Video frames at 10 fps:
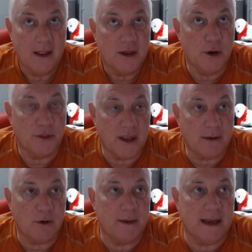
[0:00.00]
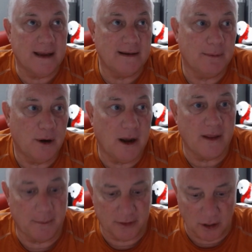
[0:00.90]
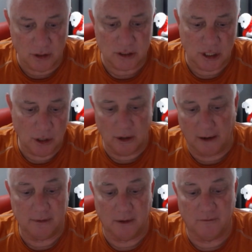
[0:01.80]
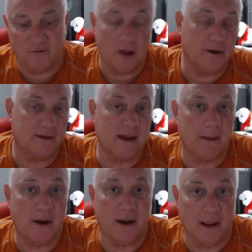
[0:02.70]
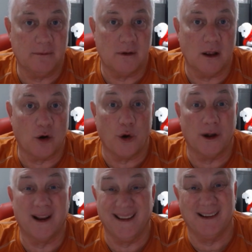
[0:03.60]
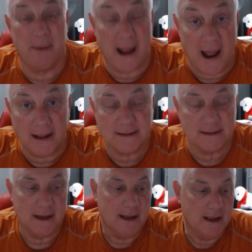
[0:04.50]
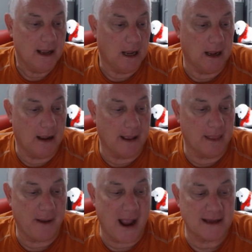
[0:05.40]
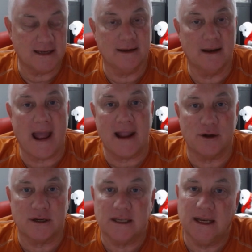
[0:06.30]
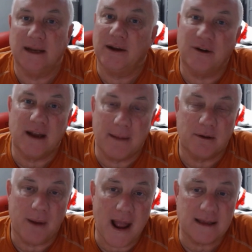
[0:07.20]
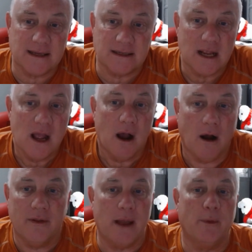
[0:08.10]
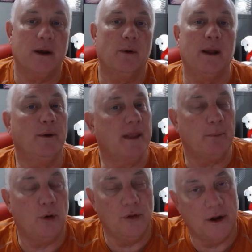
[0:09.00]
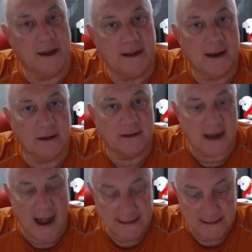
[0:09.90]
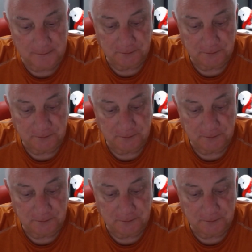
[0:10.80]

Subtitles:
you would think would be easy to put on there, but those two they fall in the same area. A corner kick is a pass, and the passing accuracy and different types of passes. All that went away when they pulled their detailed stats.